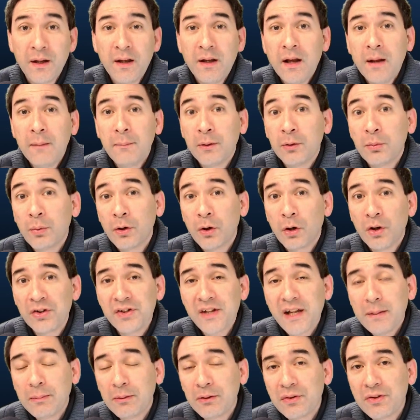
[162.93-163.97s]
But we're
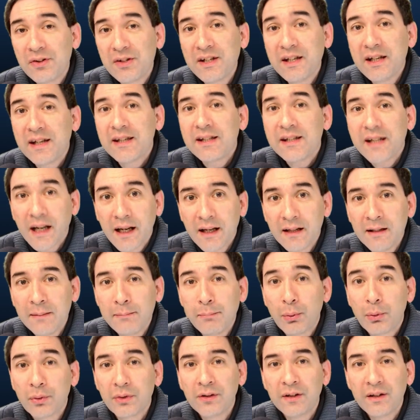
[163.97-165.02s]
also able to see a second
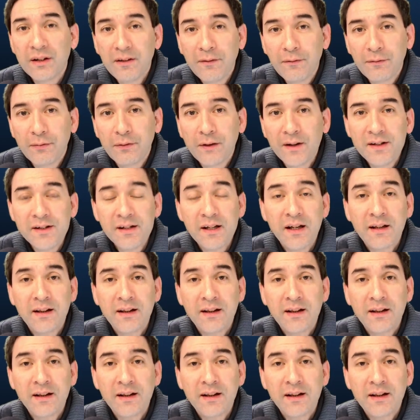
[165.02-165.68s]
important difference, and